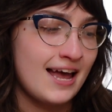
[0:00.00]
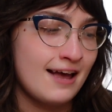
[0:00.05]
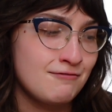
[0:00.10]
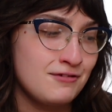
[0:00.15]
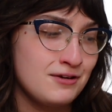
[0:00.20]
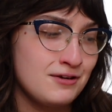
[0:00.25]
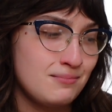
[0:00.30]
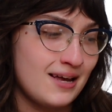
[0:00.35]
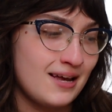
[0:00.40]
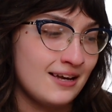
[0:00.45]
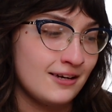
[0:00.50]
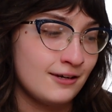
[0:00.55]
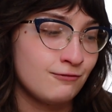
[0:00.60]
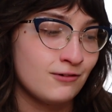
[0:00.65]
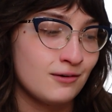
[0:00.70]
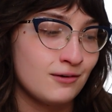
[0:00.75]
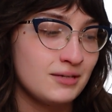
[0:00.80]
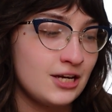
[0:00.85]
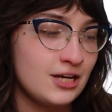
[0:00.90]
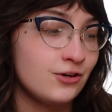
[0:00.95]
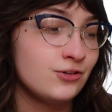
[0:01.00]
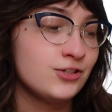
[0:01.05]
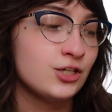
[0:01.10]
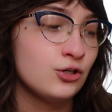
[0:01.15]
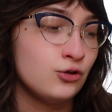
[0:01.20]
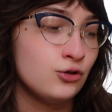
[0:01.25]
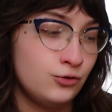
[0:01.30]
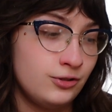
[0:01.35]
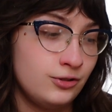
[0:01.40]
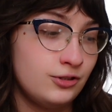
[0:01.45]
every bank from here
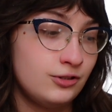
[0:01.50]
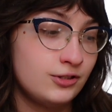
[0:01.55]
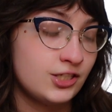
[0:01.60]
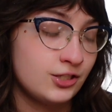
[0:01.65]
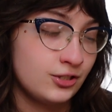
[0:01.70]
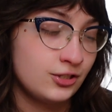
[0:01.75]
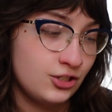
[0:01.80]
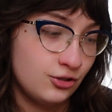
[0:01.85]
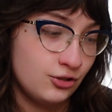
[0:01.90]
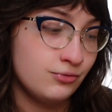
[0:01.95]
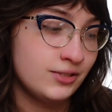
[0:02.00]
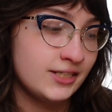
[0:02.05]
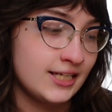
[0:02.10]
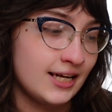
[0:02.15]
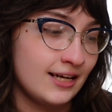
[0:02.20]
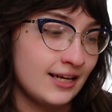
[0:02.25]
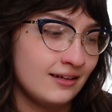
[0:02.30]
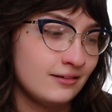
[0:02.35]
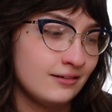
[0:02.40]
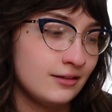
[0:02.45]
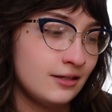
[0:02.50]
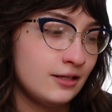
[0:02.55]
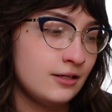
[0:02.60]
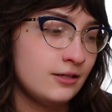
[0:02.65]
to, to Houston.